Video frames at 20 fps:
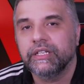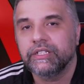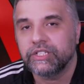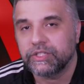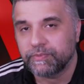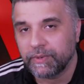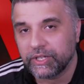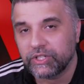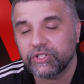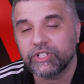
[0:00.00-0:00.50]

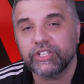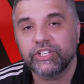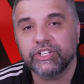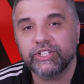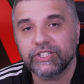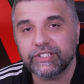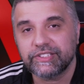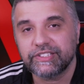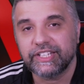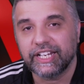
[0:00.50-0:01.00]
Just make sure you're
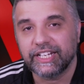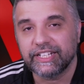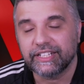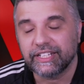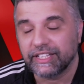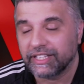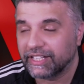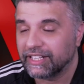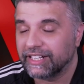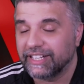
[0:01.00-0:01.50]
not
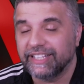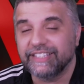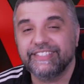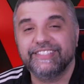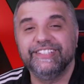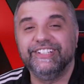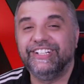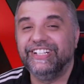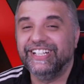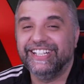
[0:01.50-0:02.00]
standing. Let's